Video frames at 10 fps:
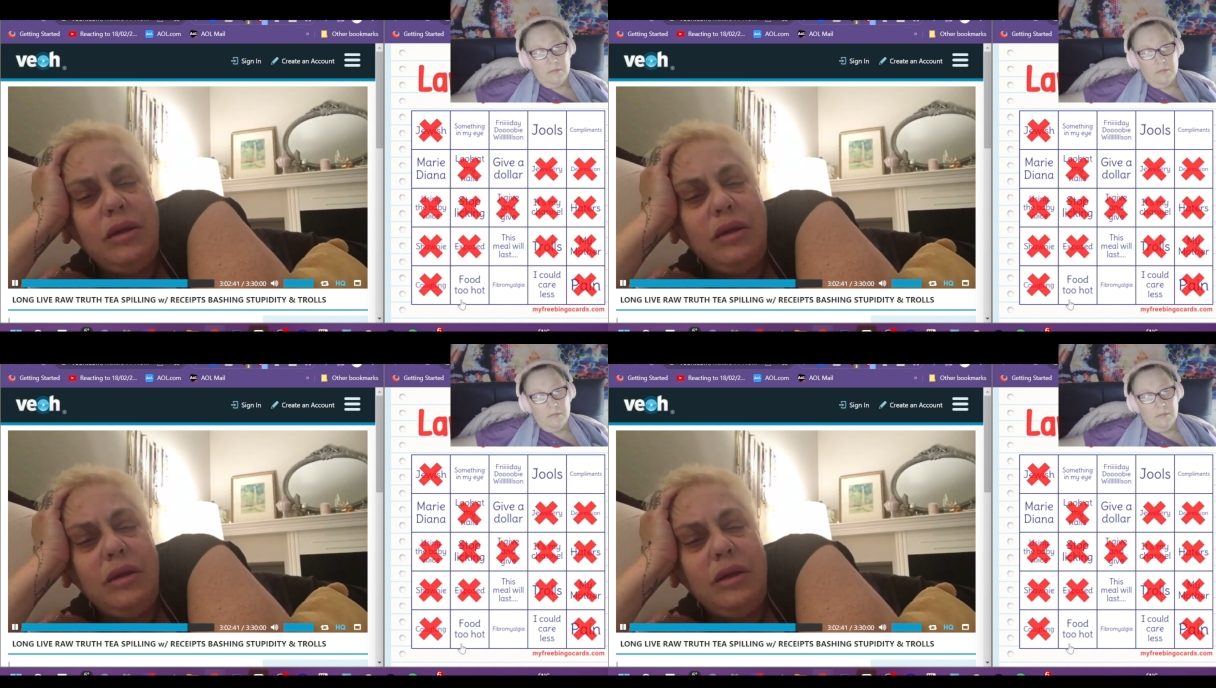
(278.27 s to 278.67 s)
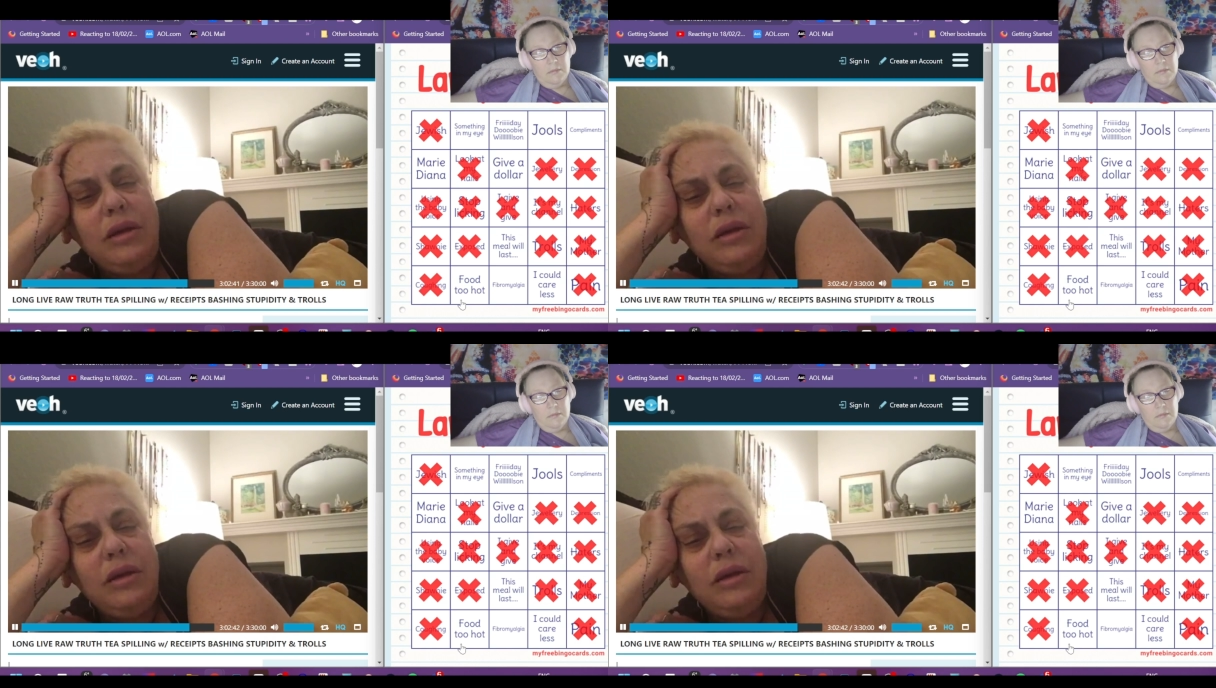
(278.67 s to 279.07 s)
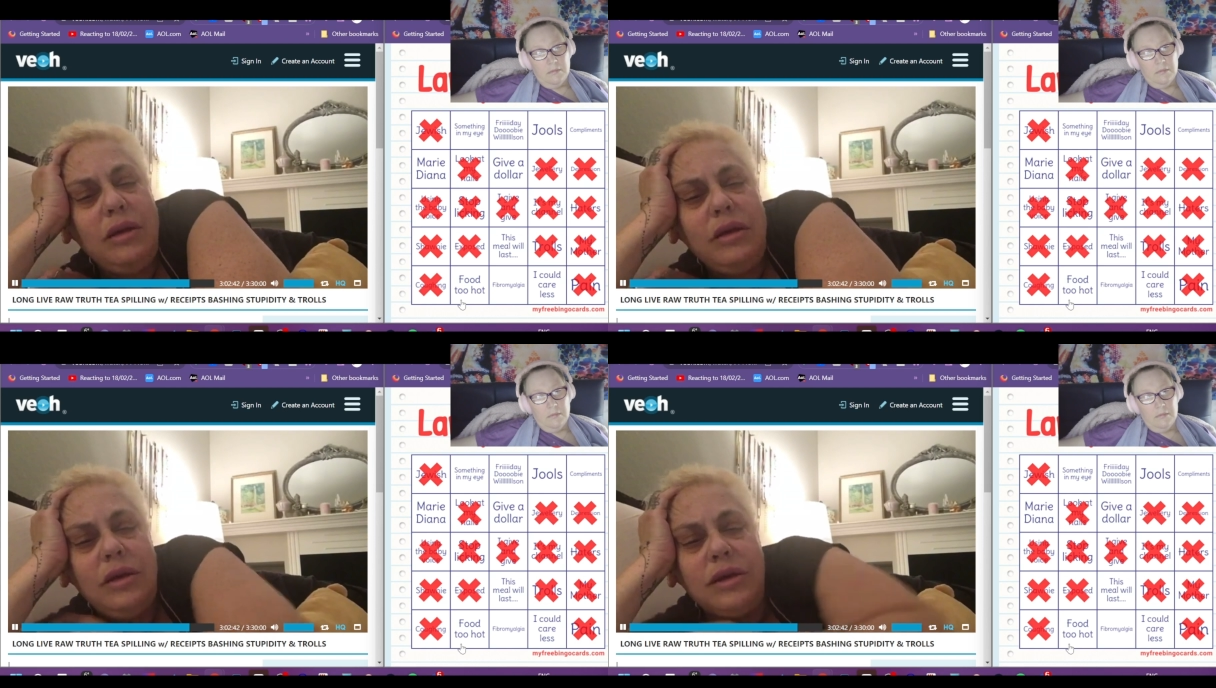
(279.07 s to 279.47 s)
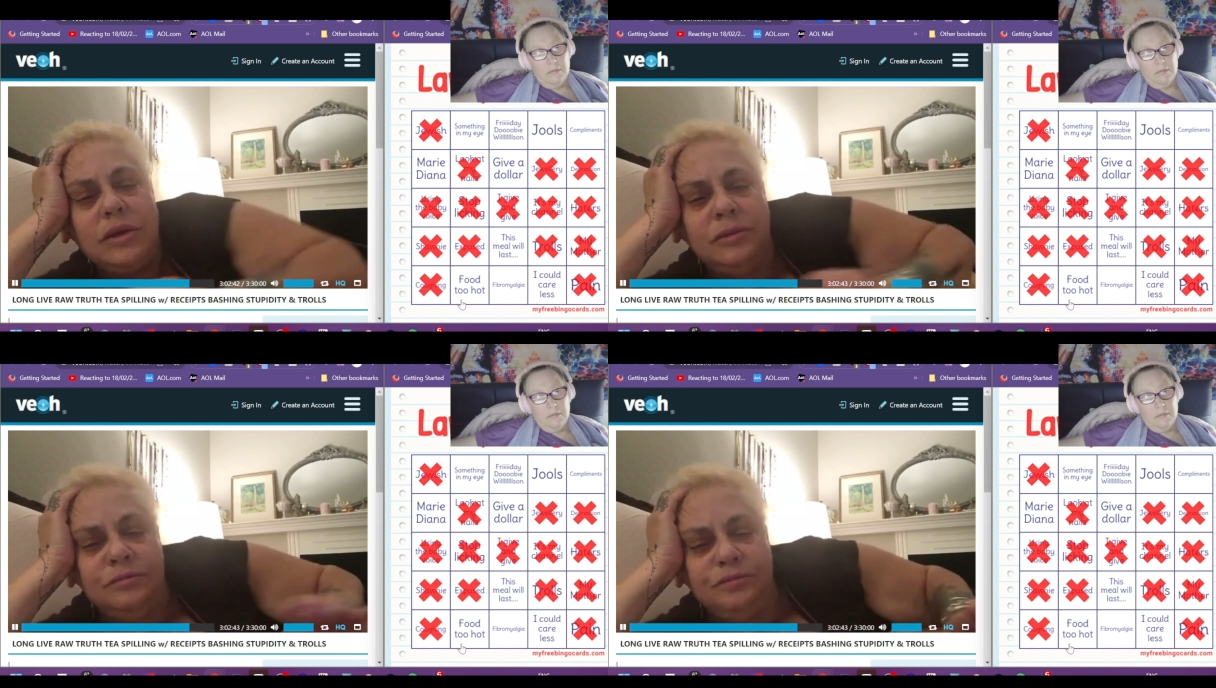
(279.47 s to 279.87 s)

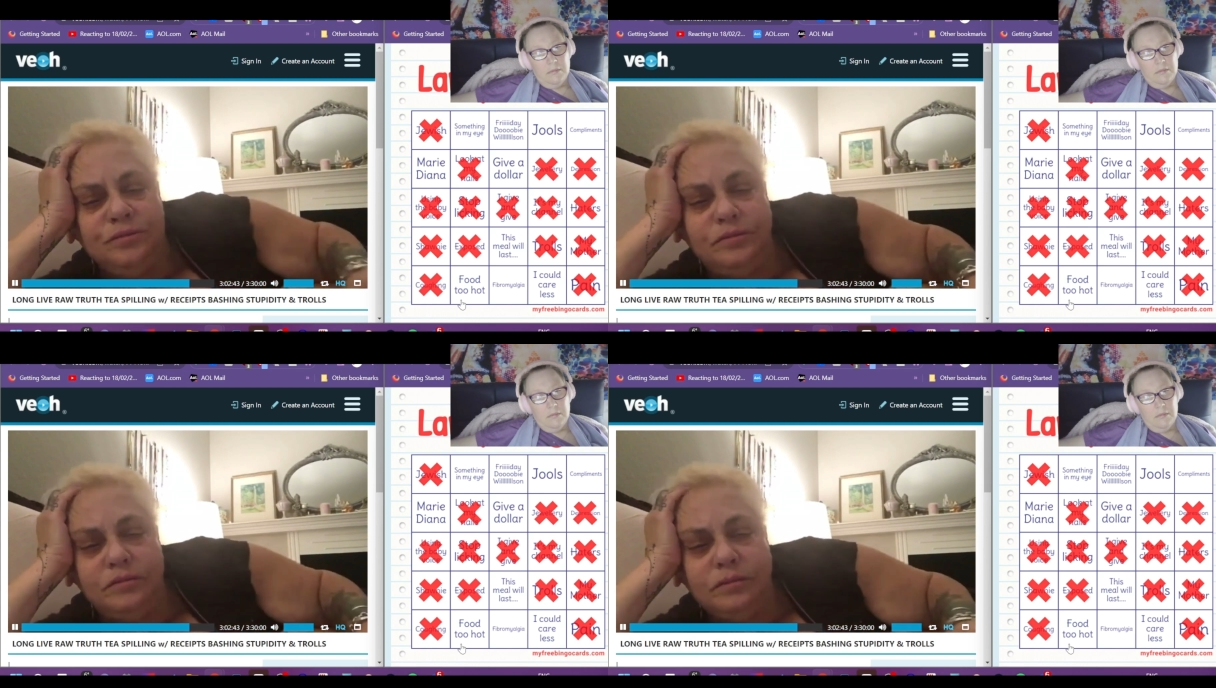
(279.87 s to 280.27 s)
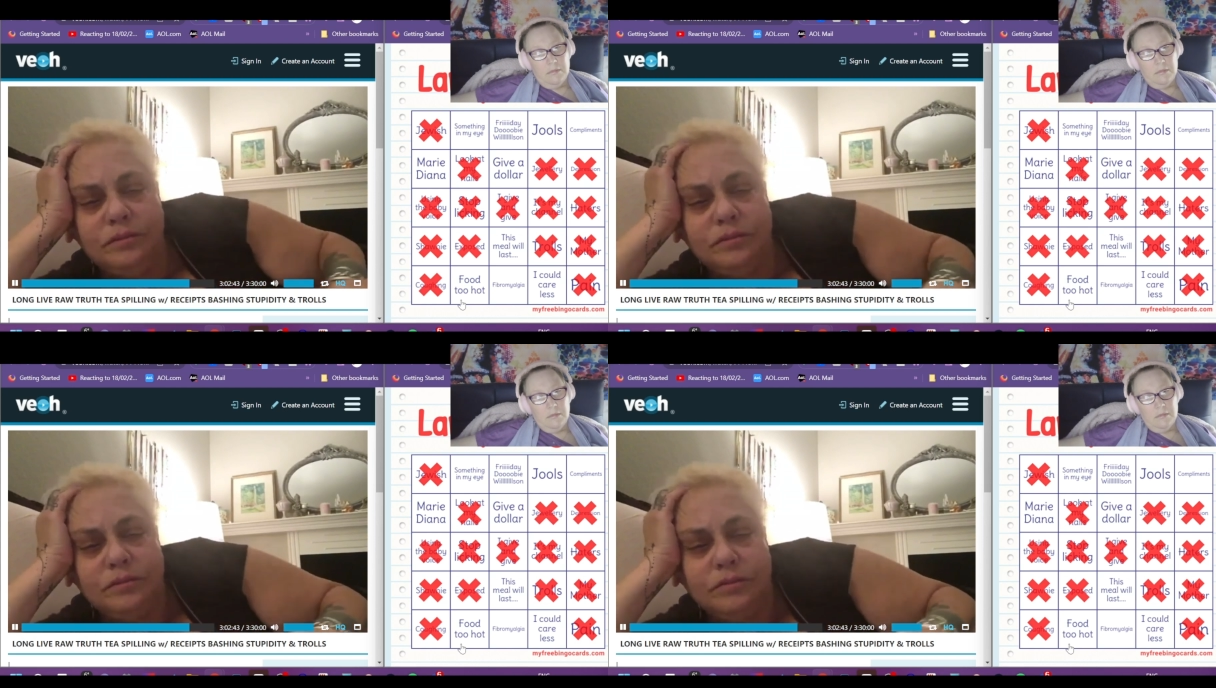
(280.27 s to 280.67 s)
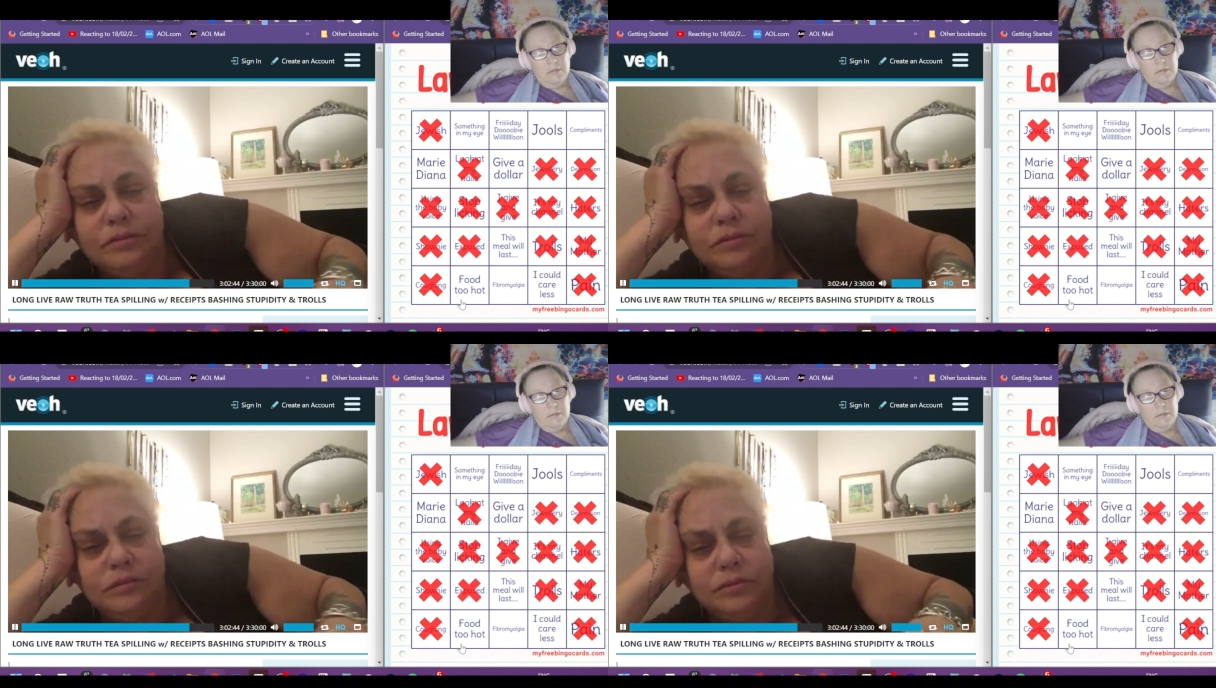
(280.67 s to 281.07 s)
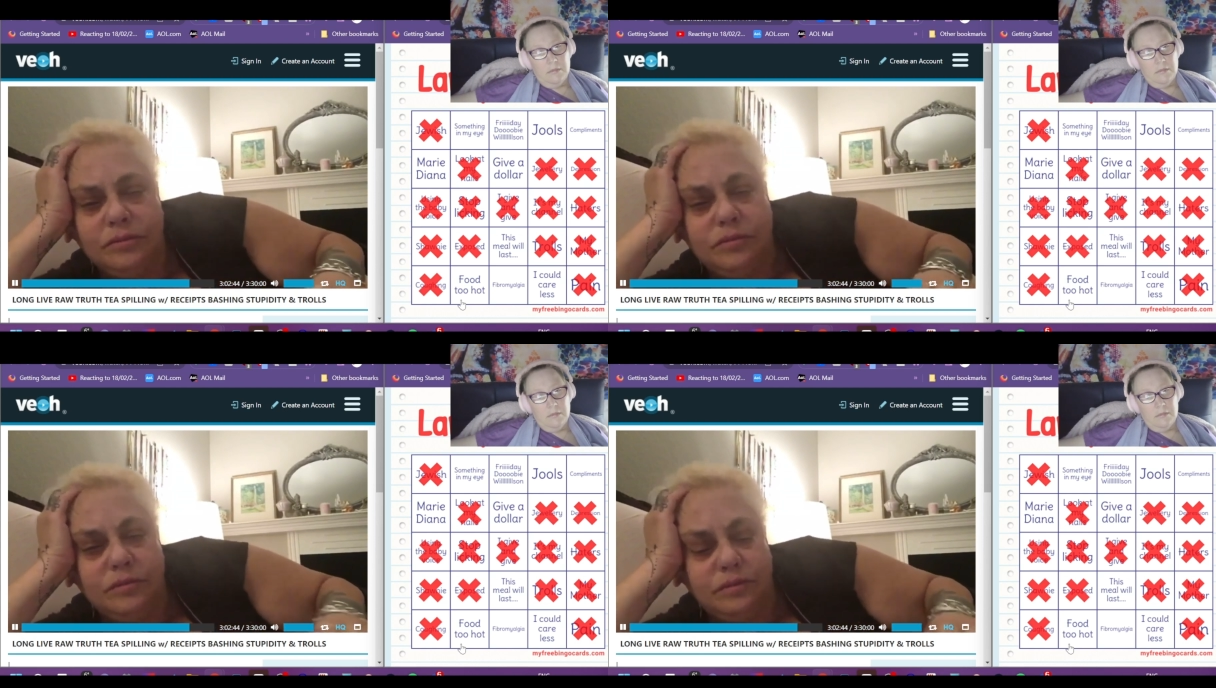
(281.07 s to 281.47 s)

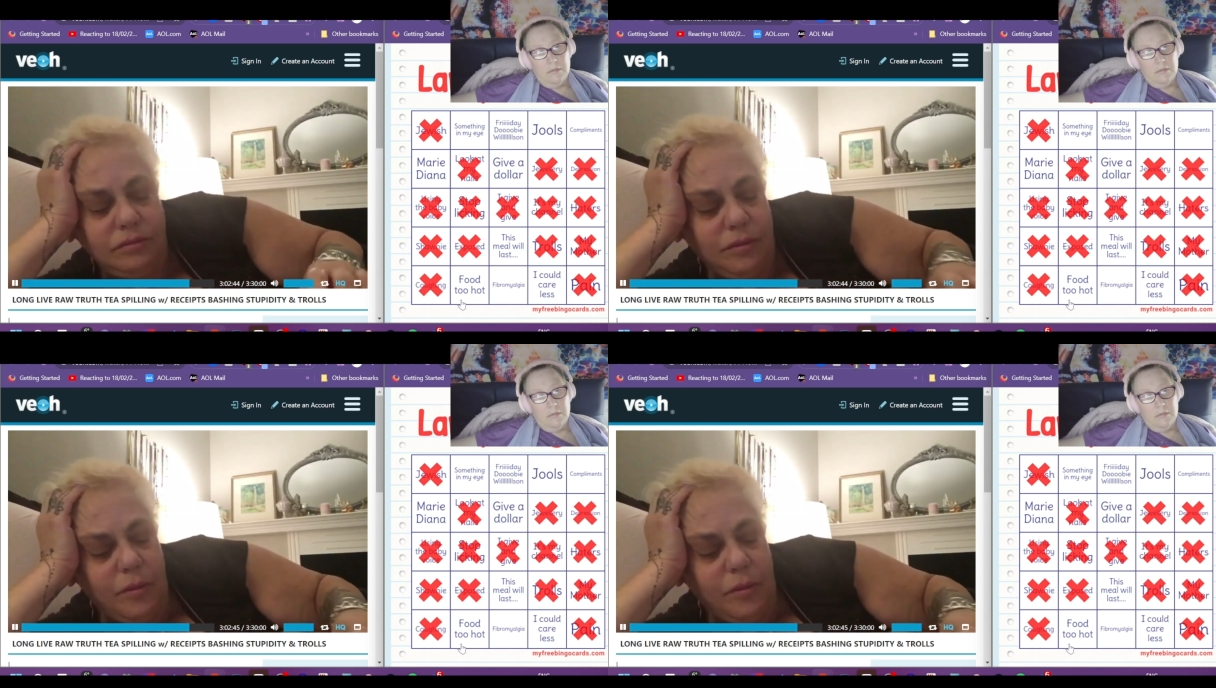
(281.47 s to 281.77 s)
(no one is talking)